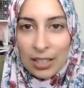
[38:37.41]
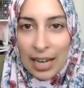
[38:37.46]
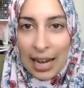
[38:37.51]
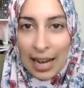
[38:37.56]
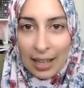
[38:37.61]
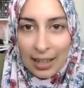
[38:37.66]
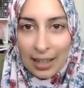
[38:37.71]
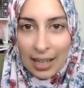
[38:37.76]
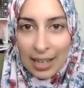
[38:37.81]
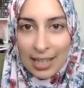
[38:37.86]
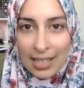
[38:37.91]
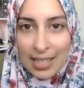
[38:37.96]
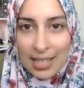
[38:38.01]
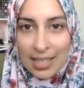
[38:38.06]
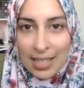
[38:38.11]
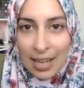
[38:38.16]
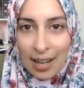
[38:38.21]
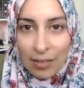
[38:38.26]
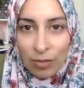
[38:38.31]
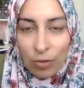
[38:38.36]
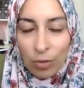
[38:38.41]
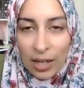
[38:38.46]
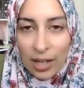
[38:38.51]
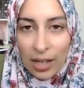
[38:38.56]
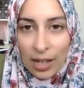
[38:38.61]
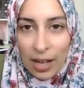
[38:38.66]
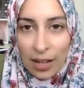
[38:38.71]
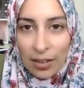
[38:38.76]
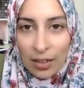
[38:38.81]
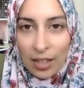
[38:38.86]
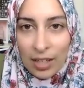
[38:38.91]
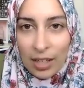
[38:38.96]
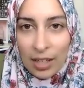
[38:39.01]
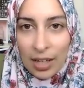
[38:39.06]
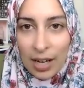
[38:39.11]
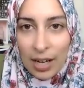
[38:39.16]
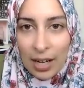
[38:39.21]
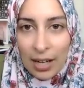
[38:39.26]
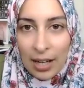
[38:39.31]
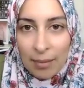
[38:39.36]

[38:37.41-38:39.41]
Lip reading: allies of one another,